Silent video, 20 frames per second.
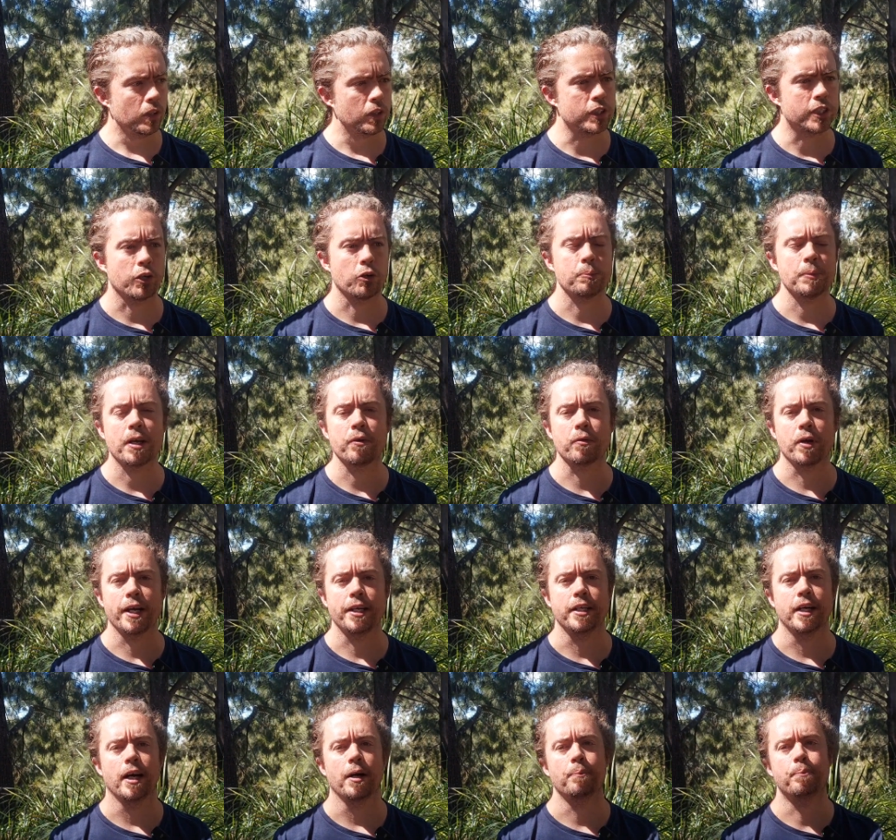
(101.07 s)
So they're on my
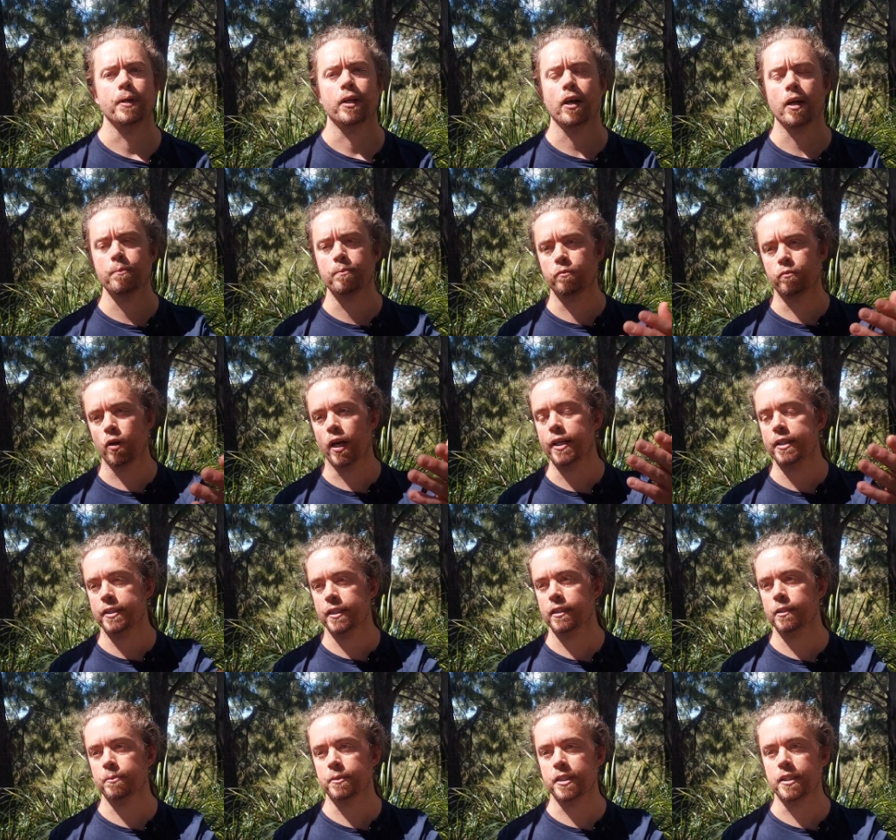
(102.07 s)
radar, but I'm
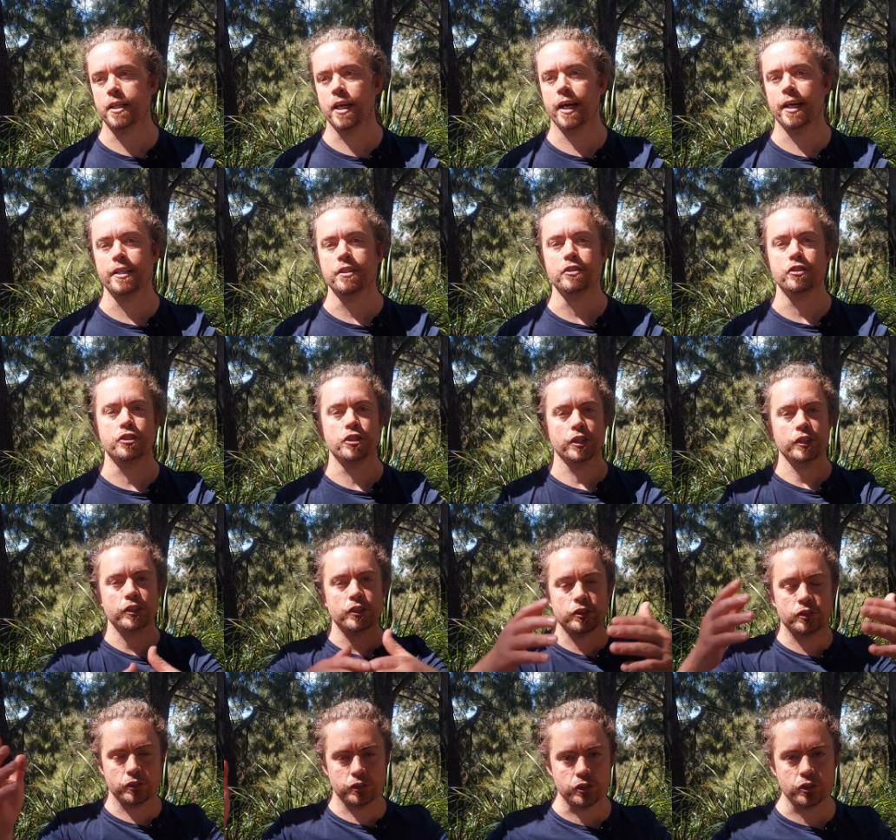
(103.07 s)
raising them today
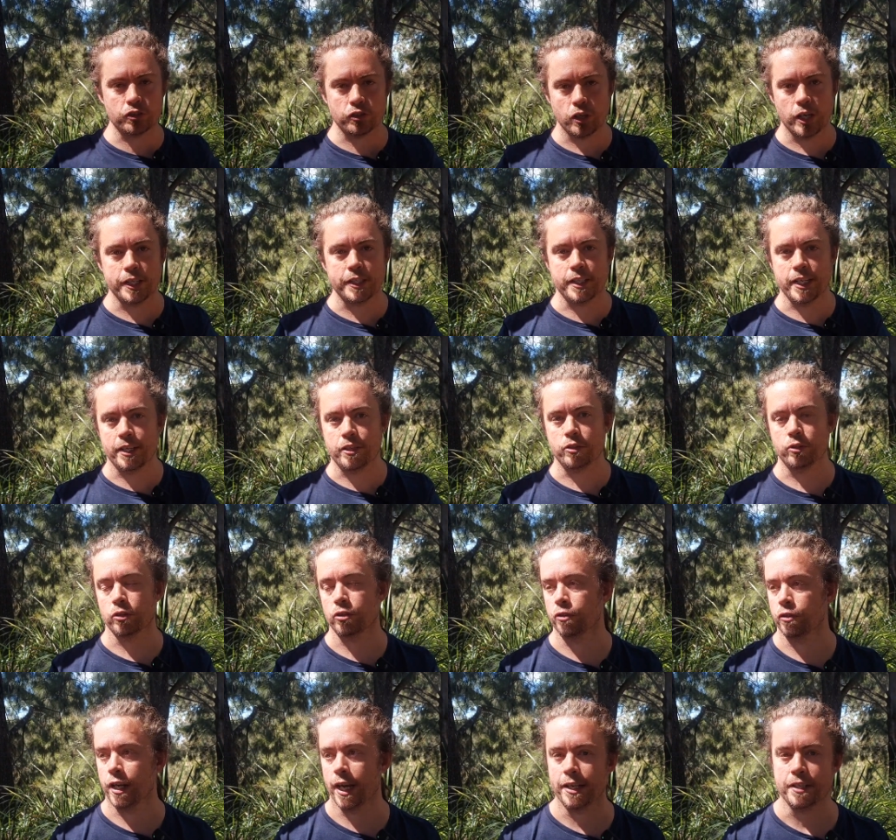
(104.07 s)
just to try and get your
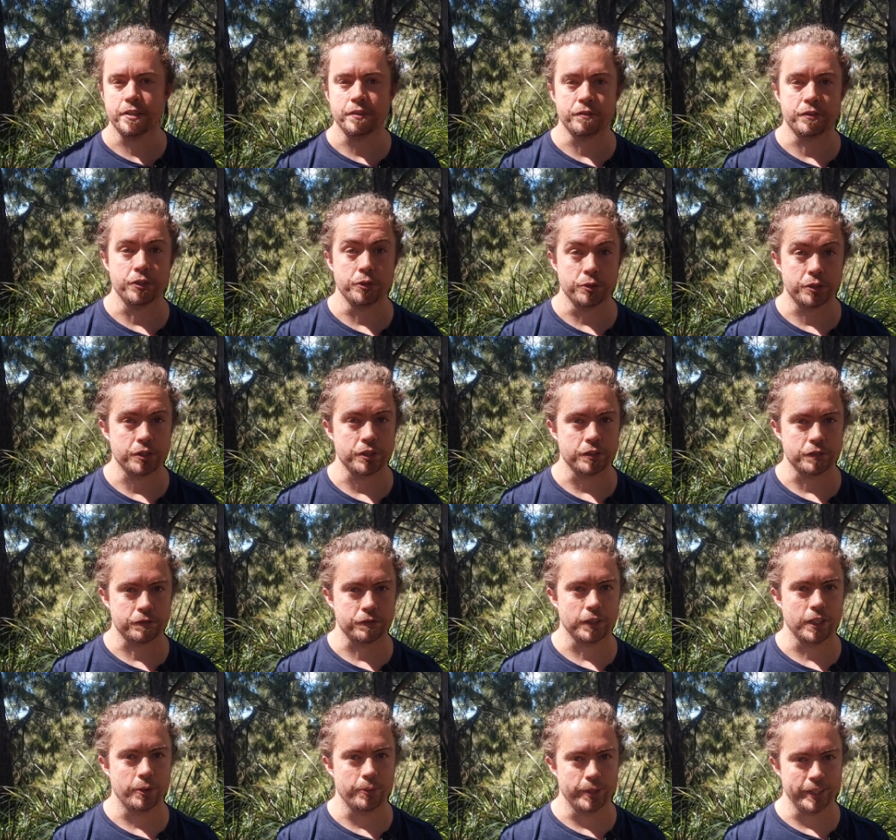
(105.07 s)
creative juices
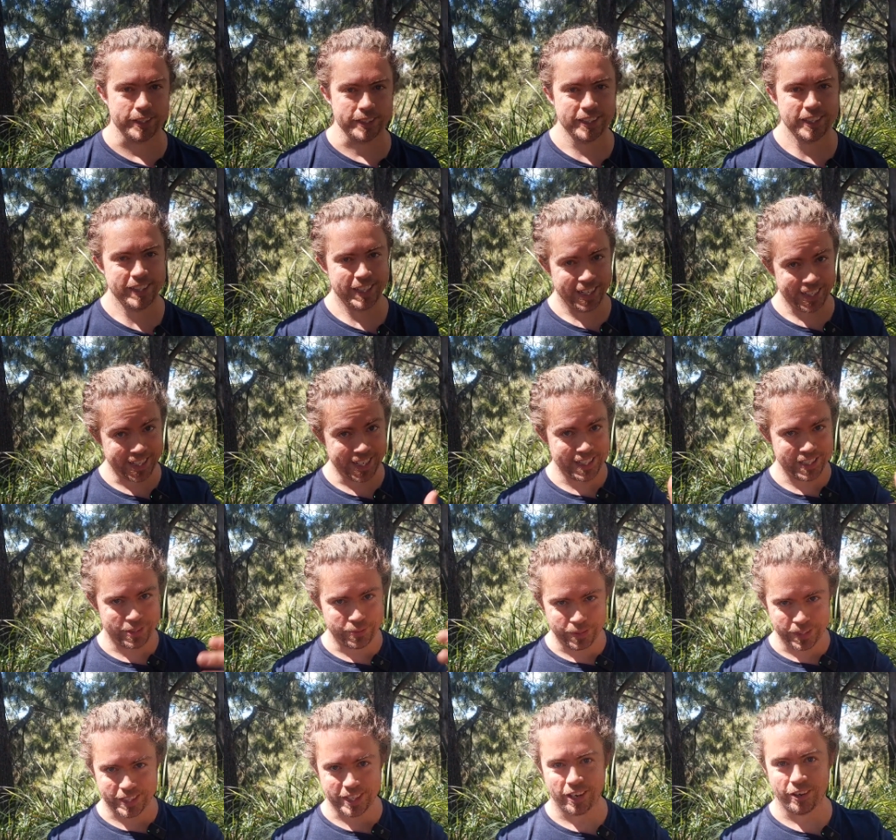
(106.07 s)
flowing, again,
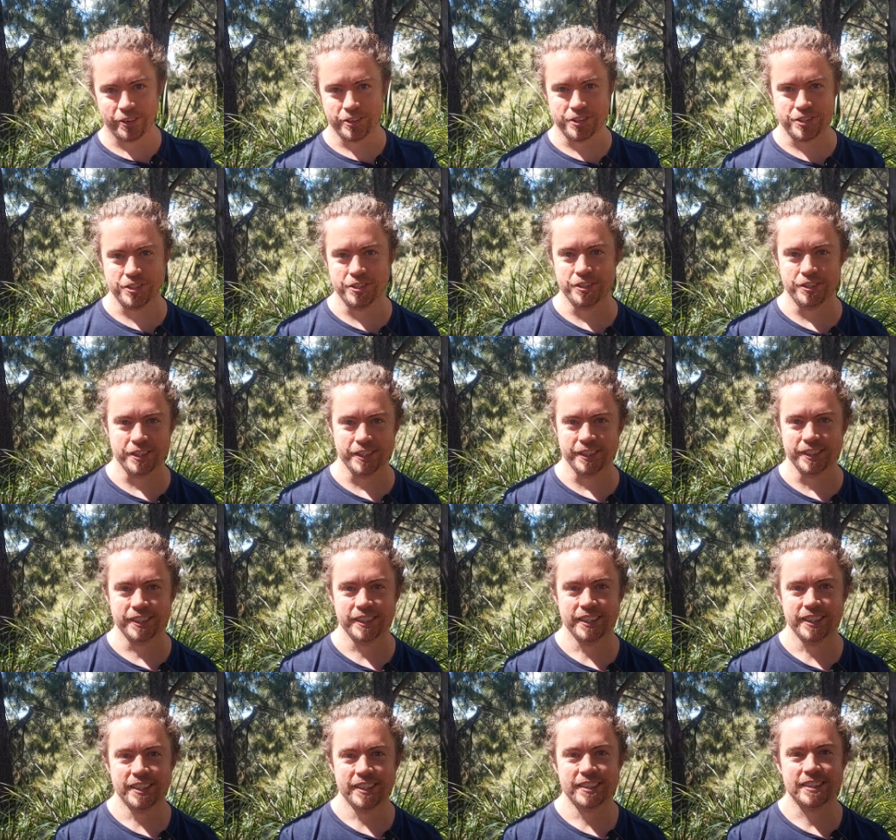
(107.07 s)
to encourage you to
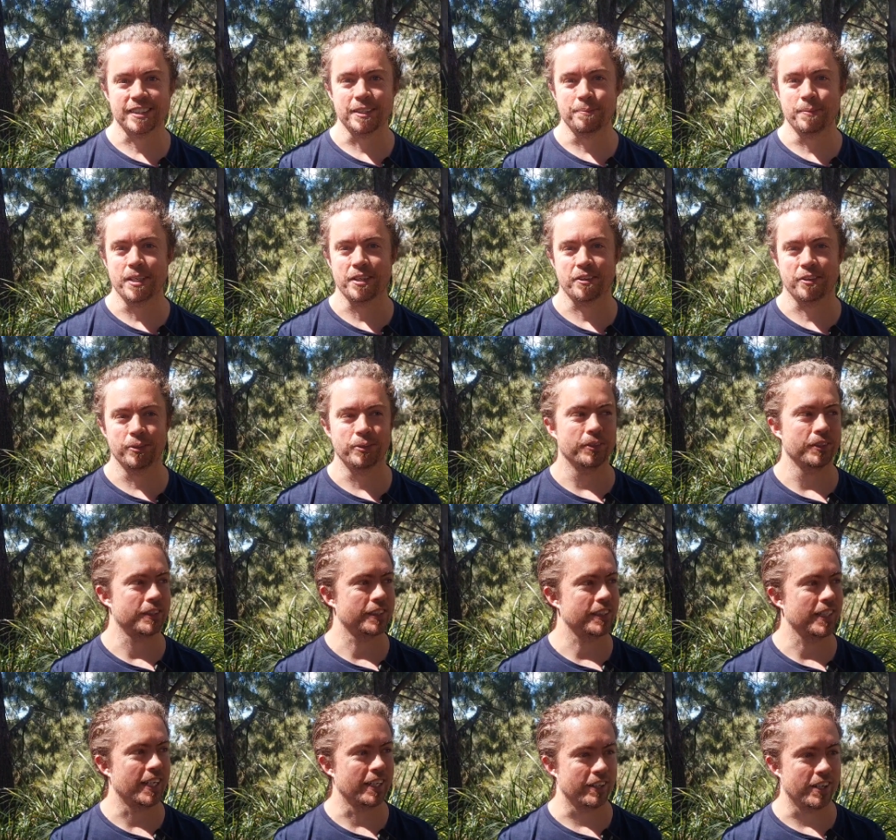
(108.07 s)
submit
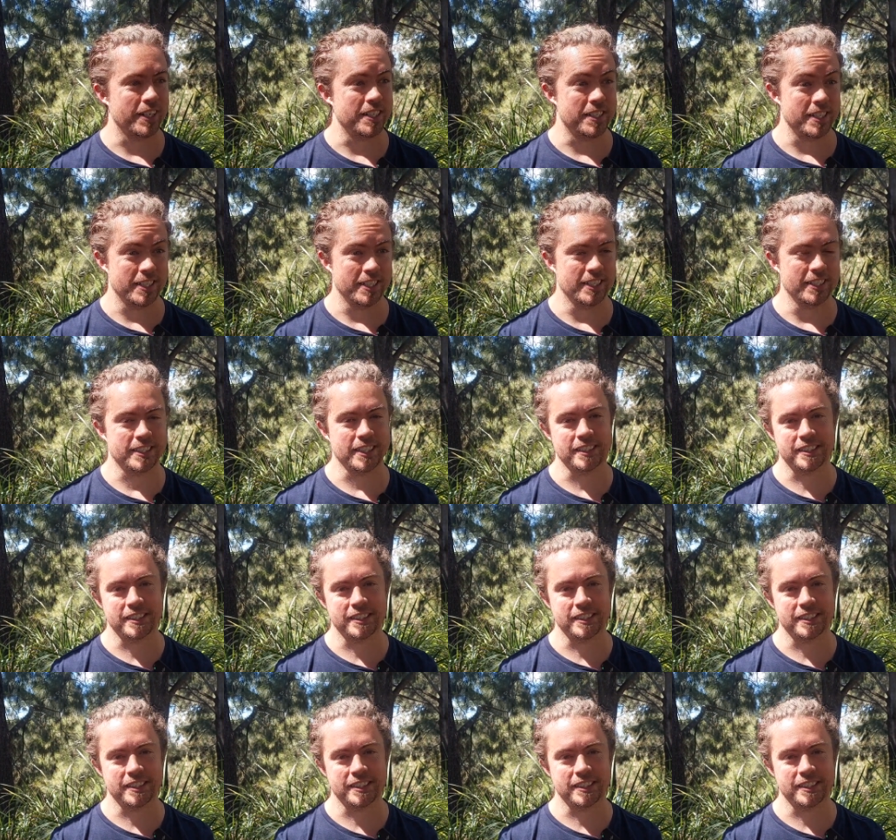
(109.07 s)
thoughts and ideas.